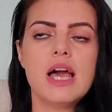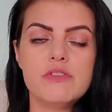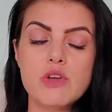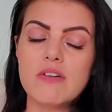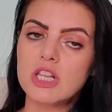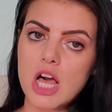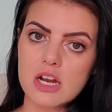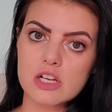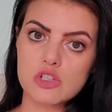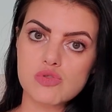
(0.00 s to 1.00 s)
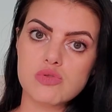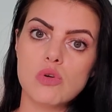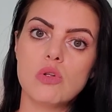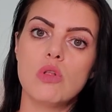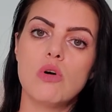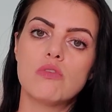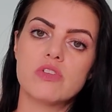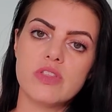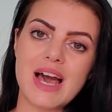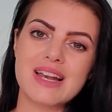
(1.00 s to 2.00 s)
And if you have a lot of control
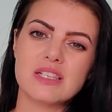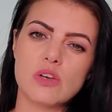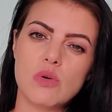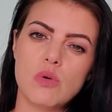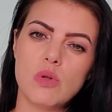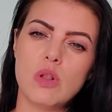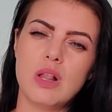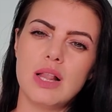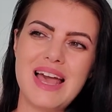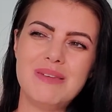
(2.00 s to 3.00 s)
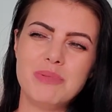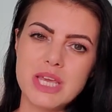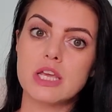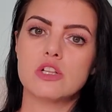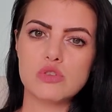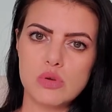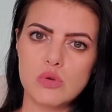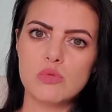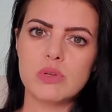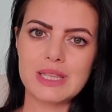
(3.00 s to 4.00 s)
over that as a whole and being in
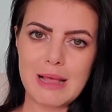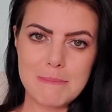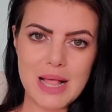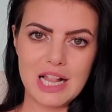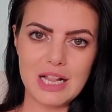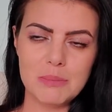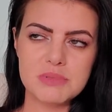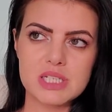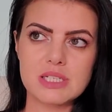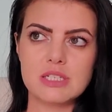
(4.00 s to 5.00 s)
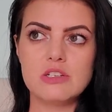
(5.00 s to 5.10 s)
tune with them helps,